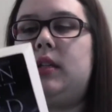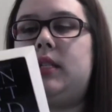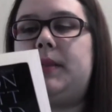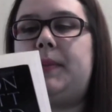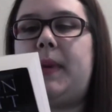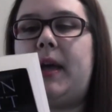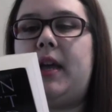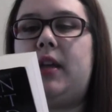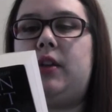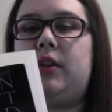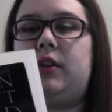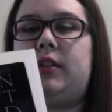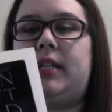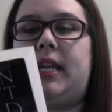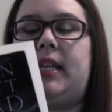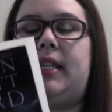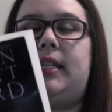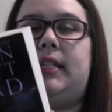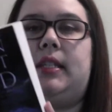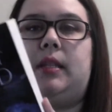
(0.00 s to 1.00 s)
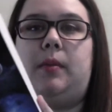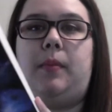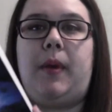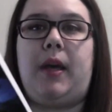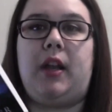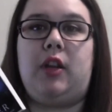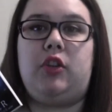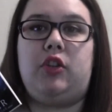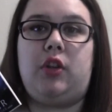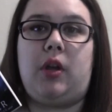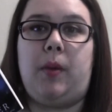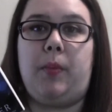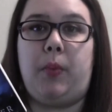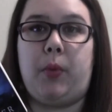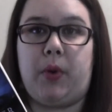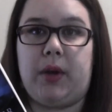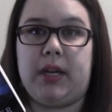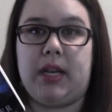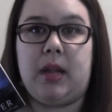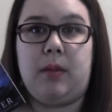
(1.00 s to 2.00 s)
to my understanding, this is about a
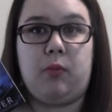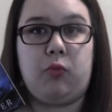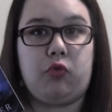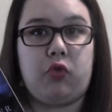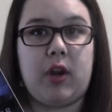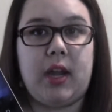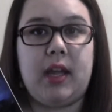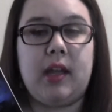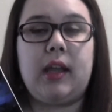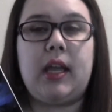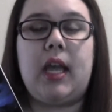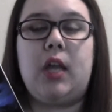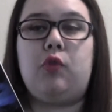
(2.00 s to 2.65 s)
boy named Rig,